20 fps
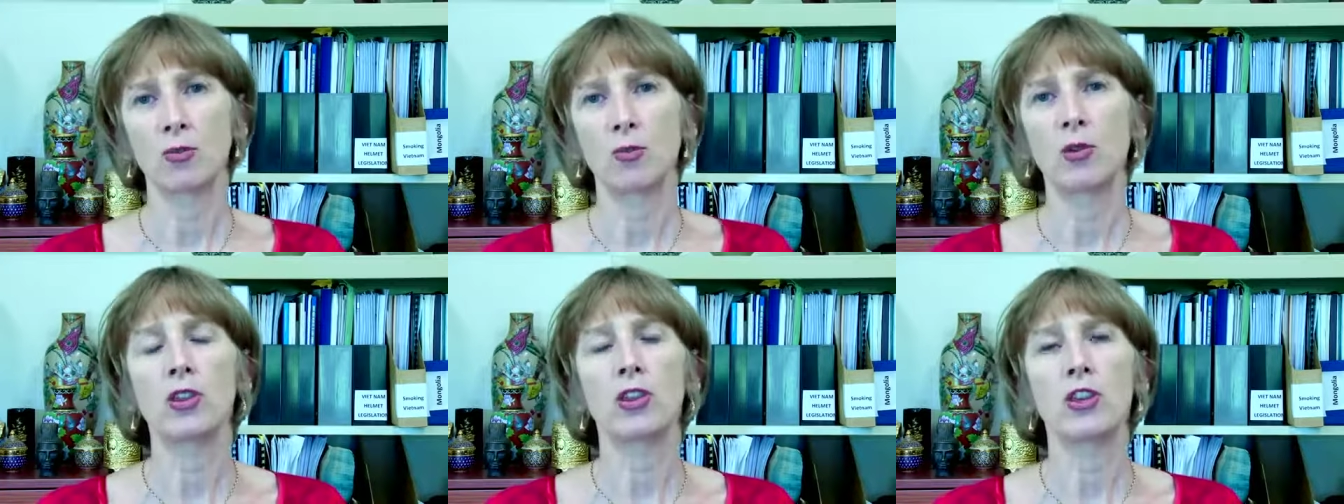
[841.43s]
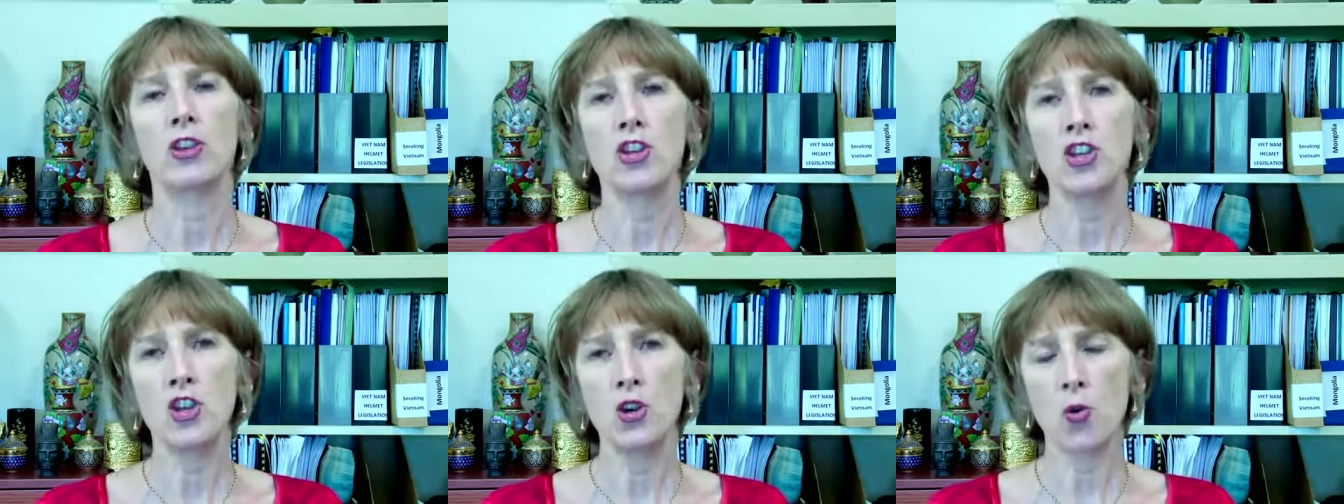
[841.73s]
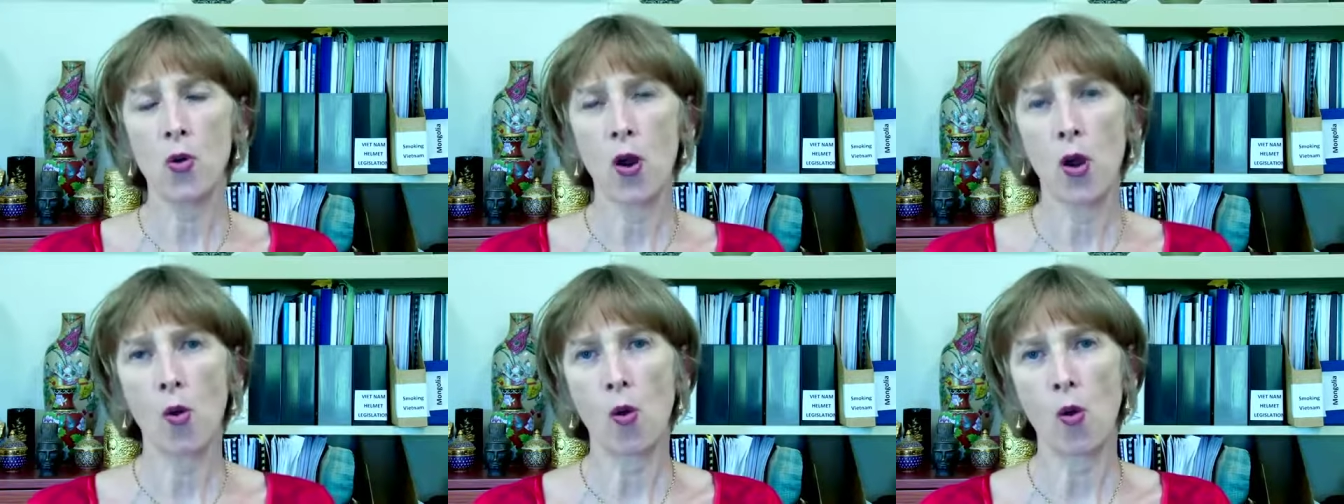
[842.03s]
with the
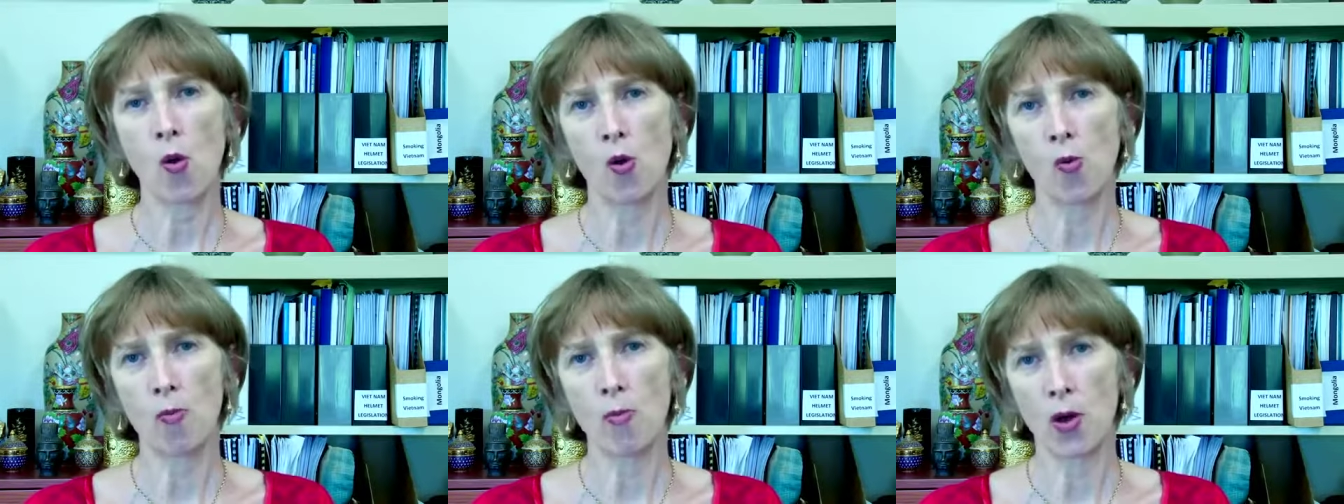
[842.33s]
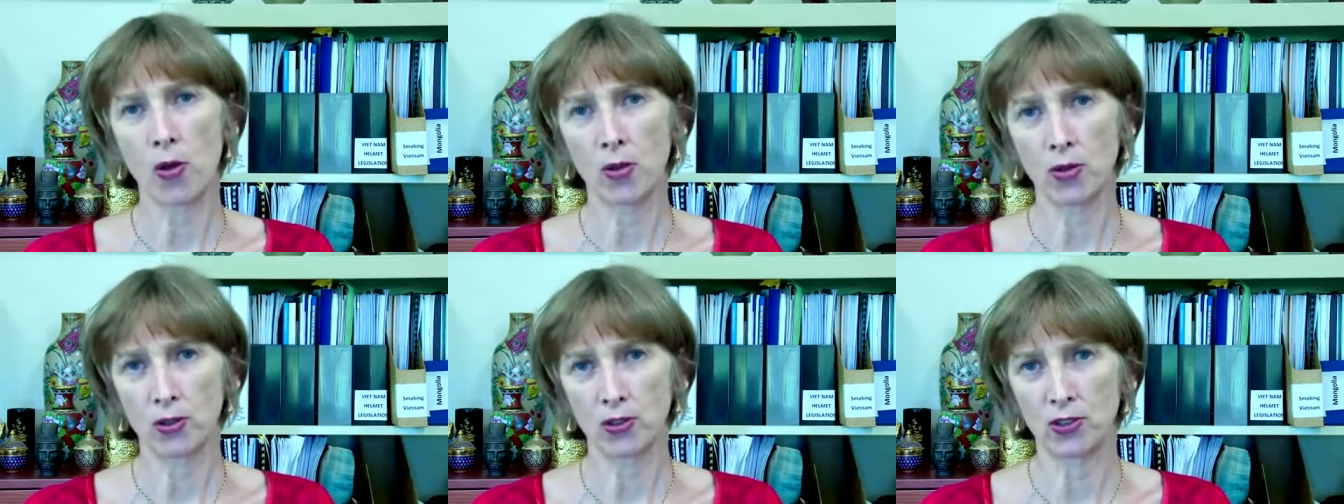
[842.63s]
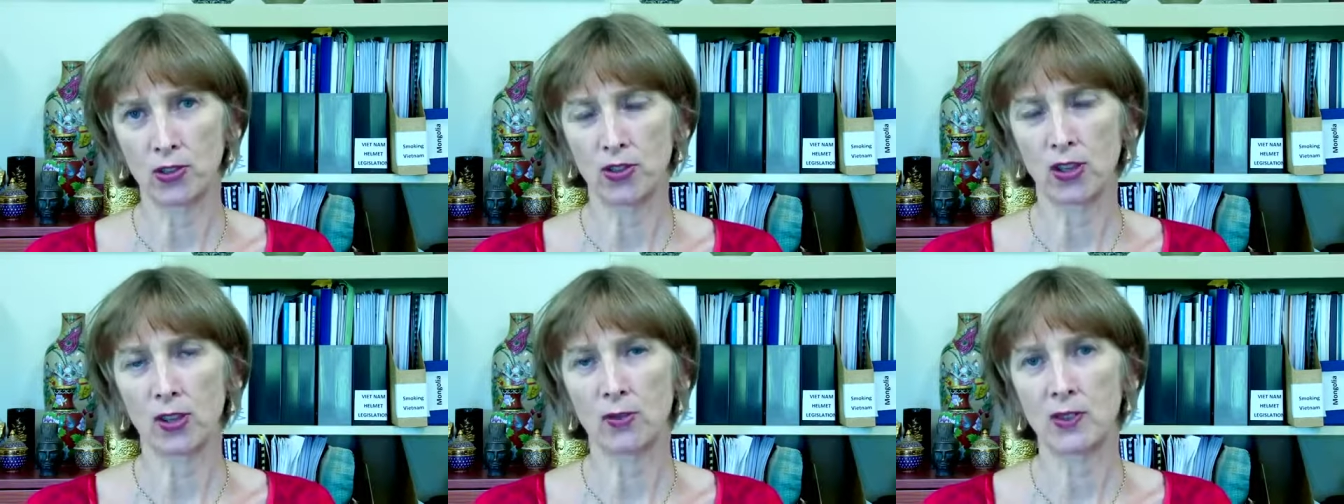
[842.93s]

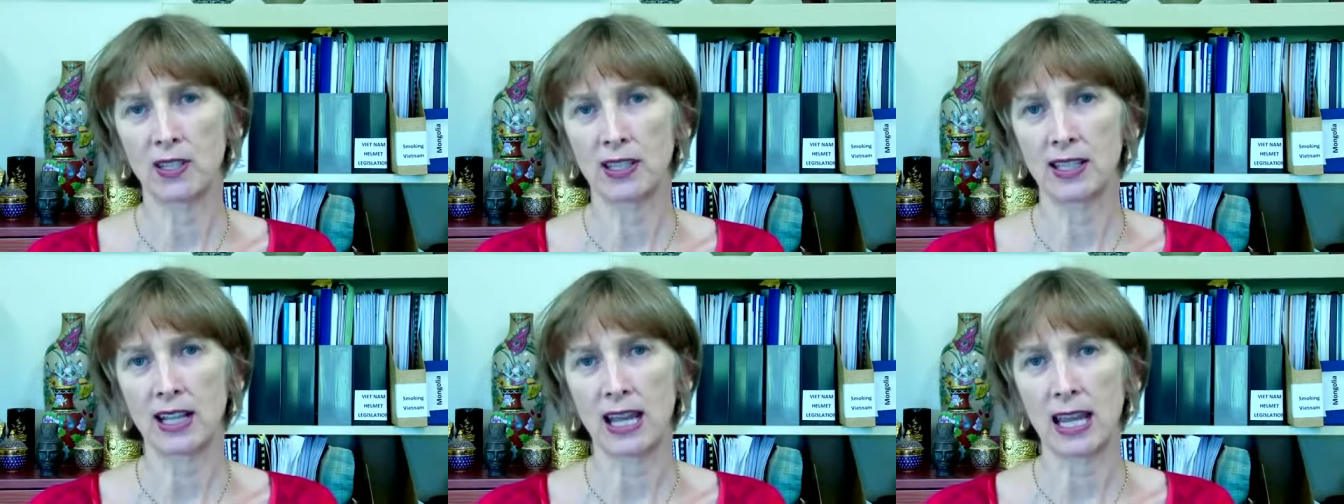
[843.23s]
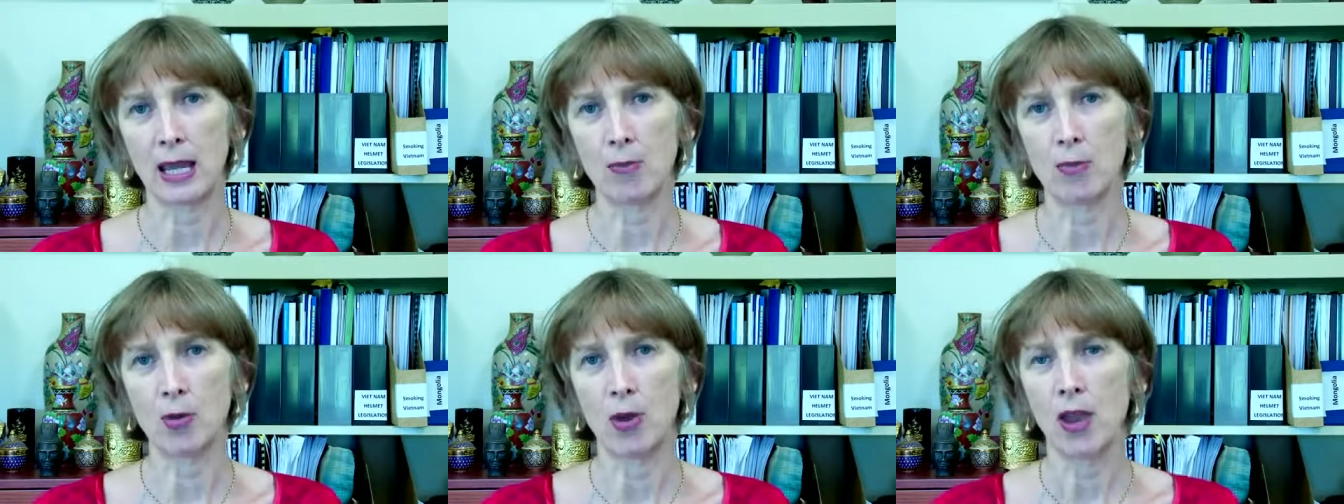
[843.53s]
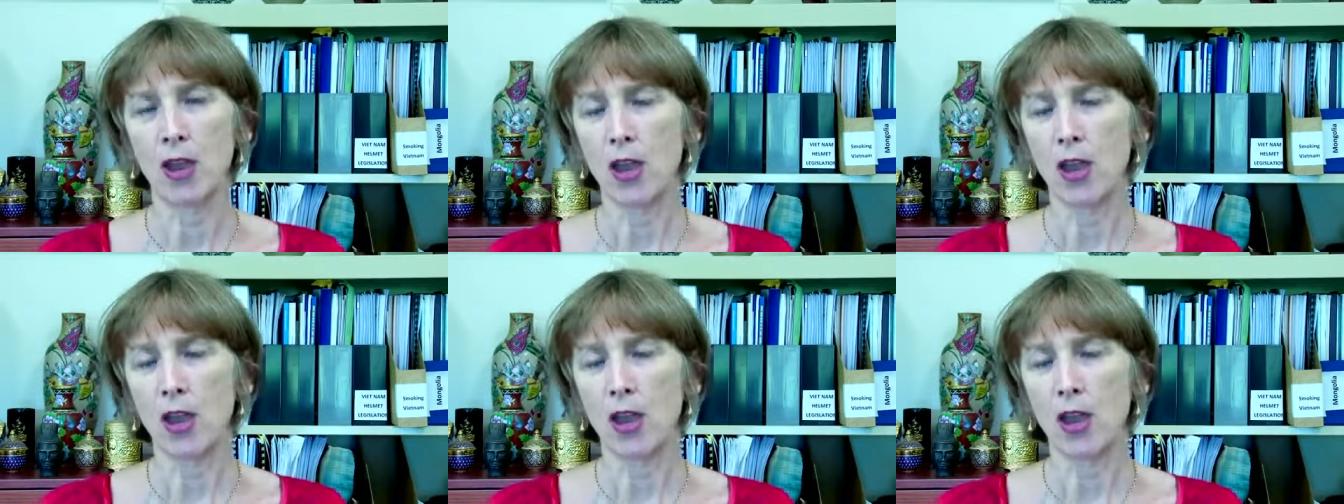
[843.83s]
neurohormones of sleep,